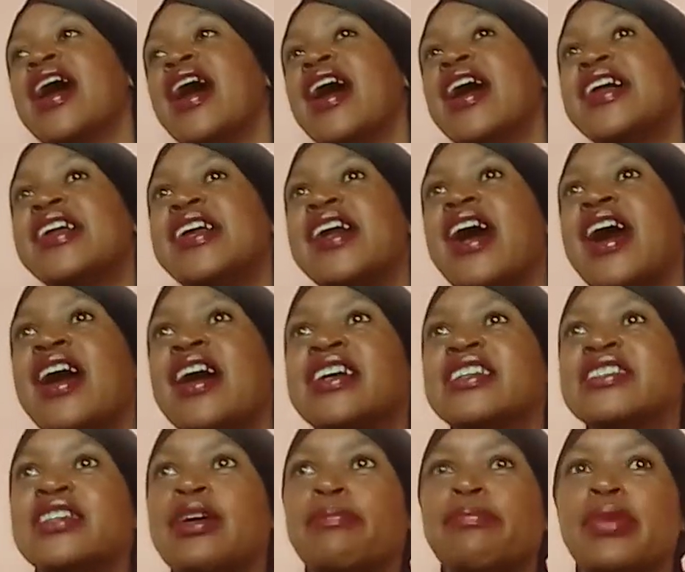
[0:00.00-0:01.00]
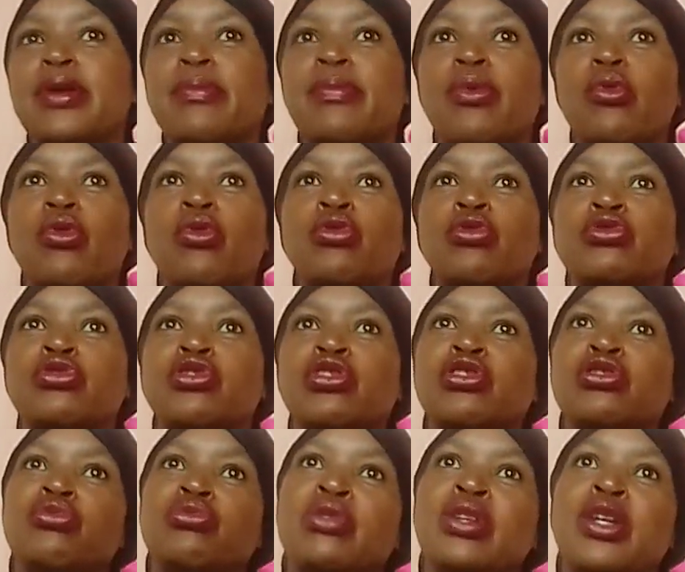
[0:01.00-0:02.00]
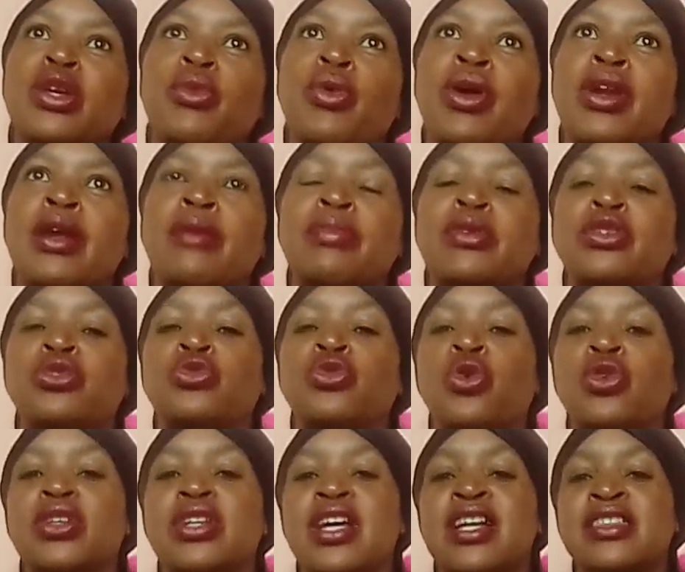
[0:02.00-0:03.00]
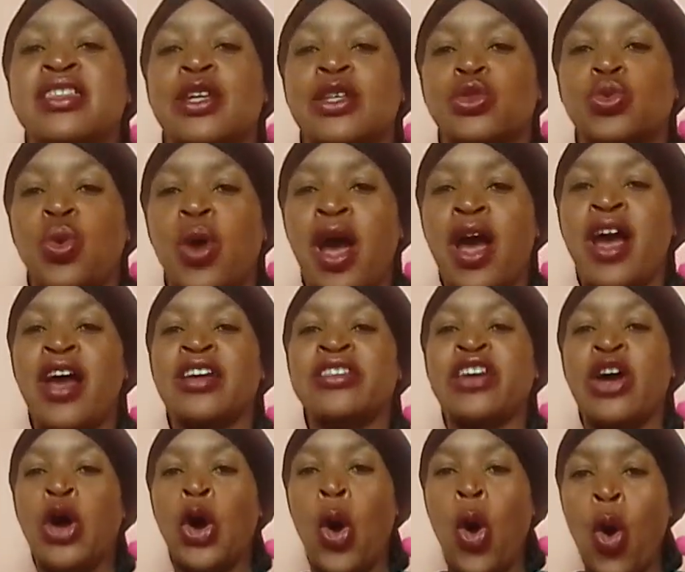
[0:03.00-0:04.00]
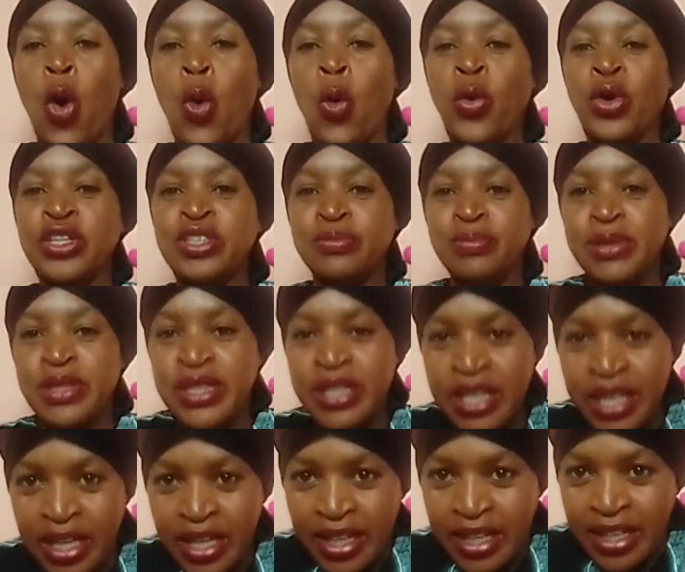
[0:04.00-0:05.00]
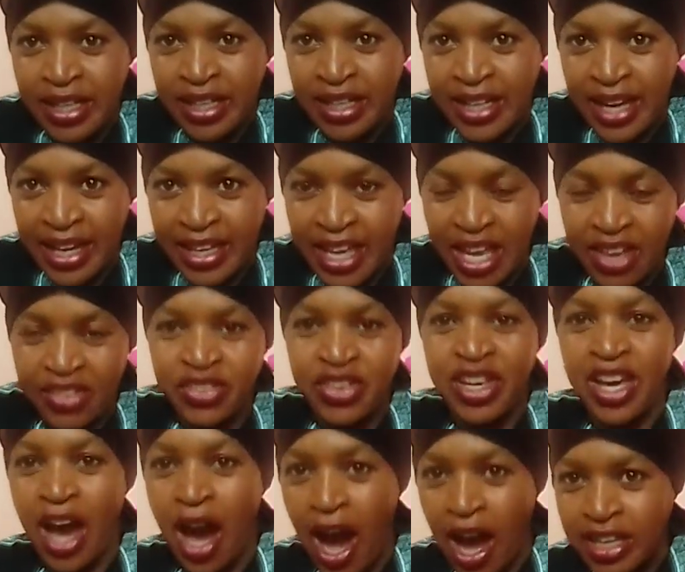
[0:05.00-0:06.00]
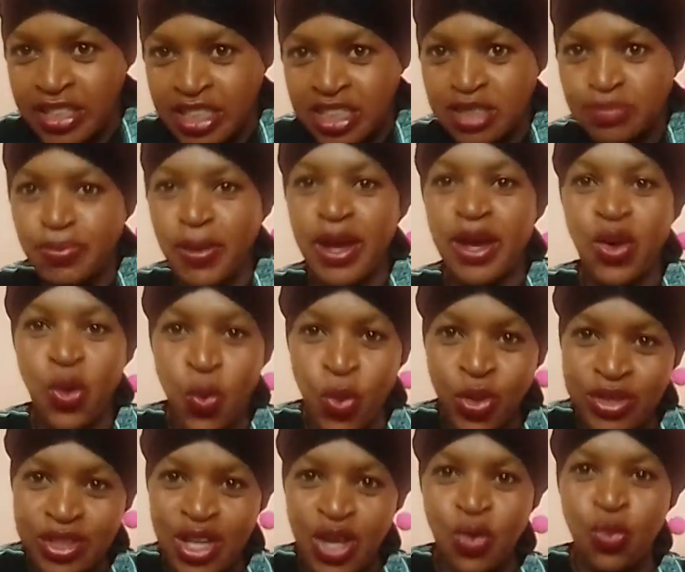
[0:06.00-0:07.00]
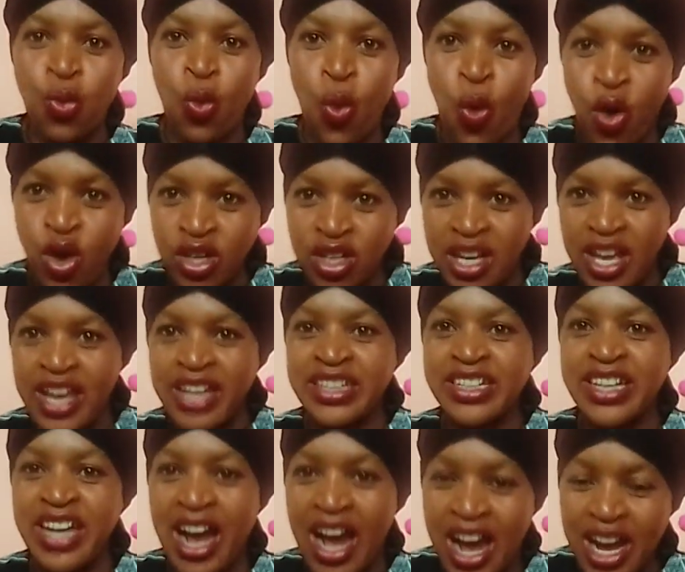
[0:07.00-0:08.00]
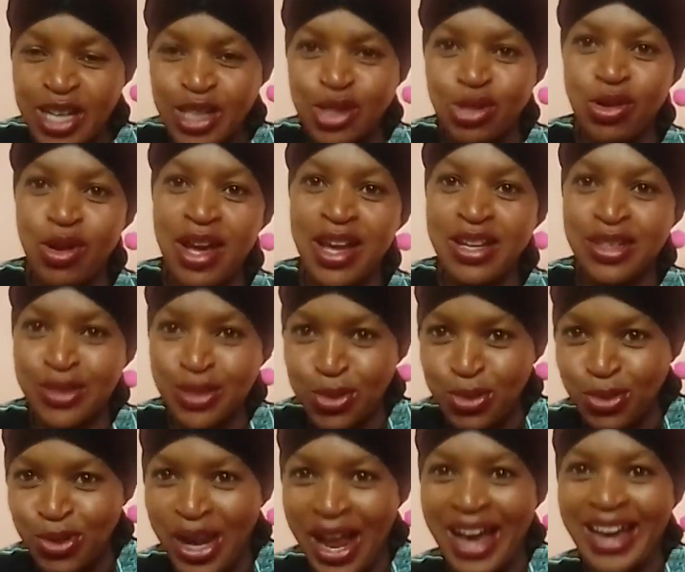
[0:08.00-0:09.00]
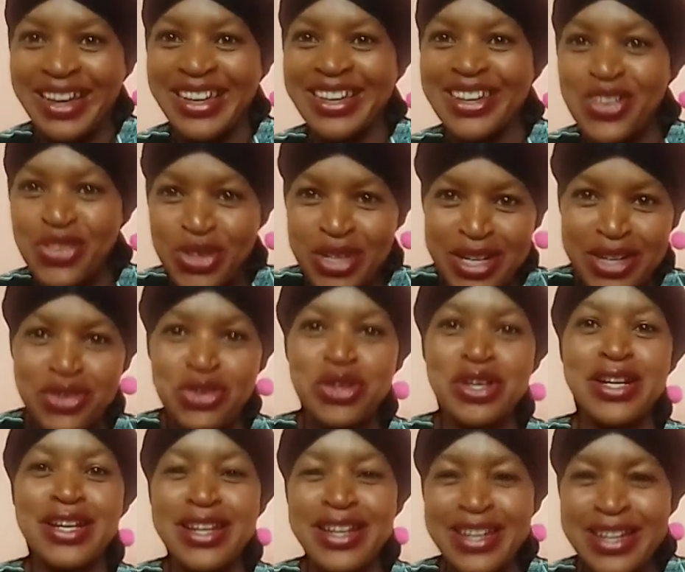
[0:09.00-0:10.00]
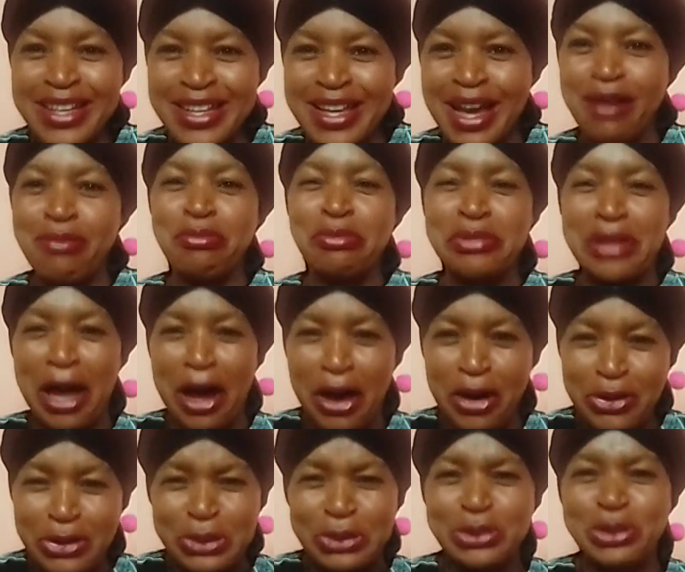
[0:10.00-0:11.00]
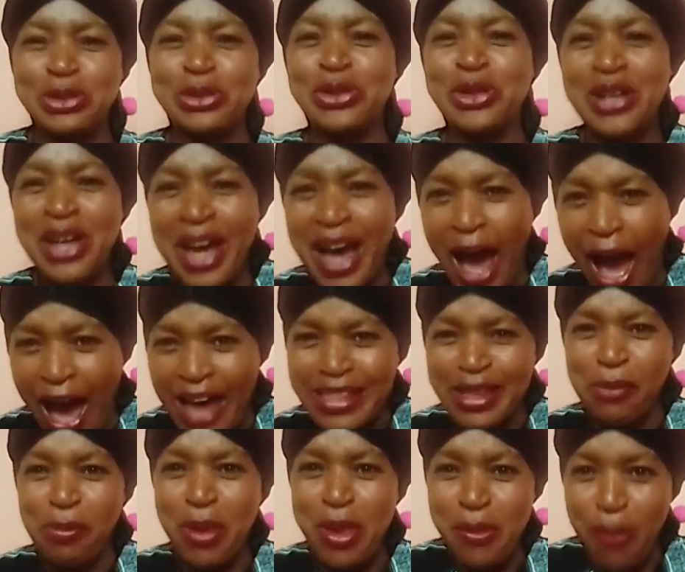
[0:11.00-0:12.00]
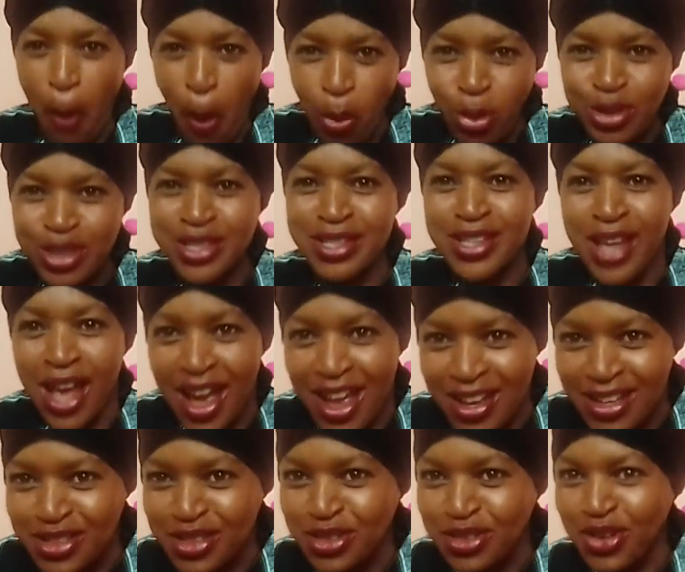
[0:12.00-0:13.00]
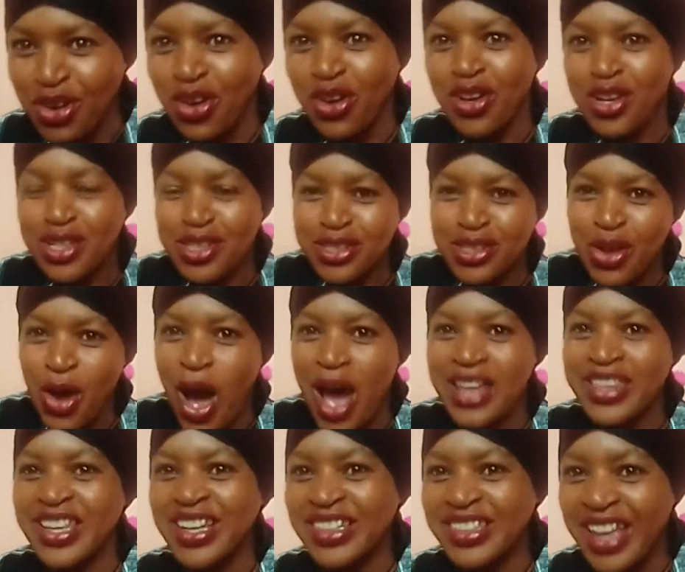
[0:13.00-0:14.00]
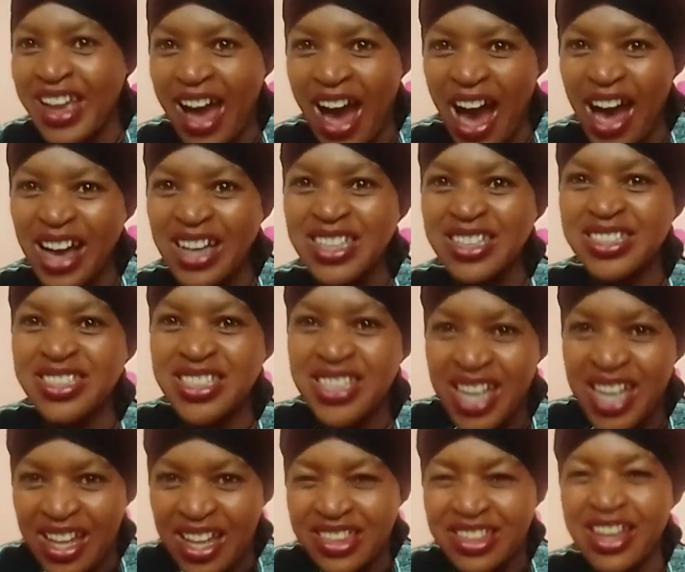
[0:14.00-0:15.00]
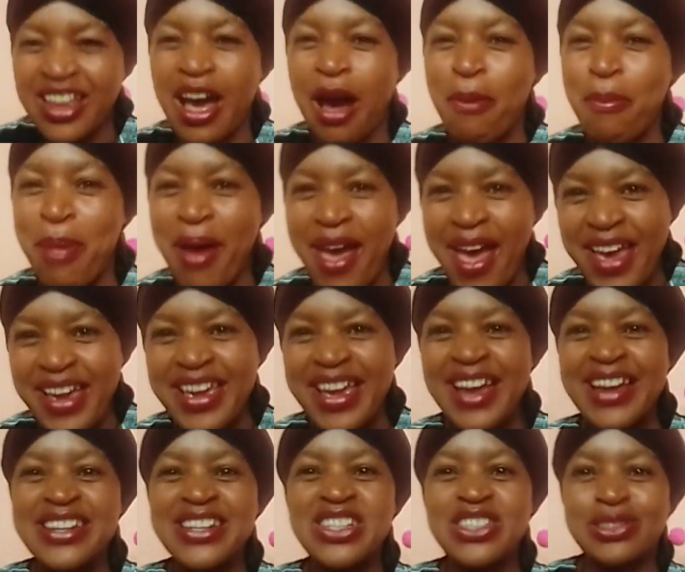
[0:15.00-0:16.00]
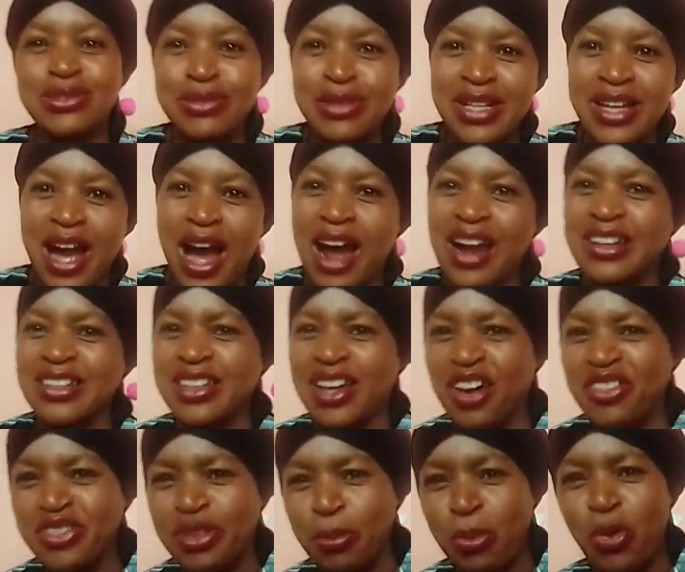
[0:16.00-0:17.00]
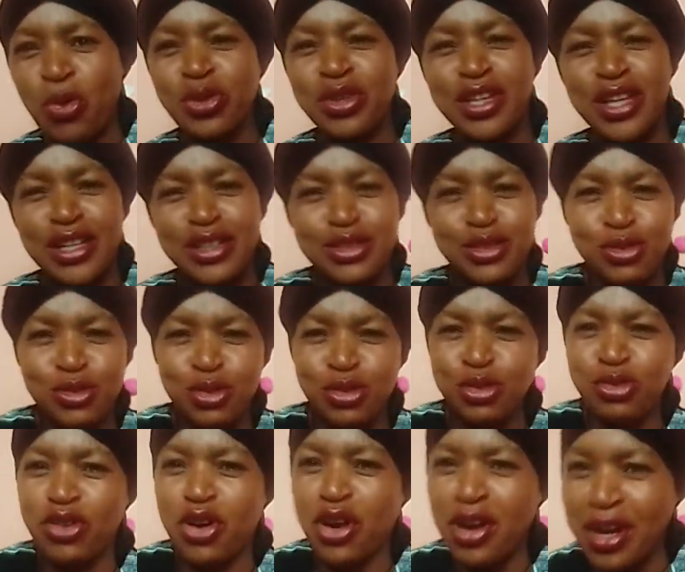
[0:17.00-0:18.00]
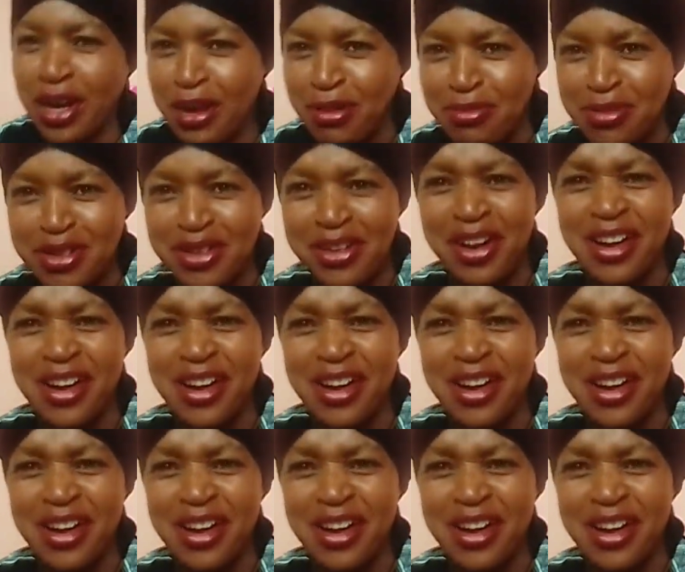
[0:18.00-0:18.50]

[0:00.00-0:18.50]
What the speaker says: and some people just really want to be short, and that's why they'll always be like having a hunchback when they walk, and trying to like really come down to other people's size, so I think they arch their back, and it's really uncomfortable thing to do for them,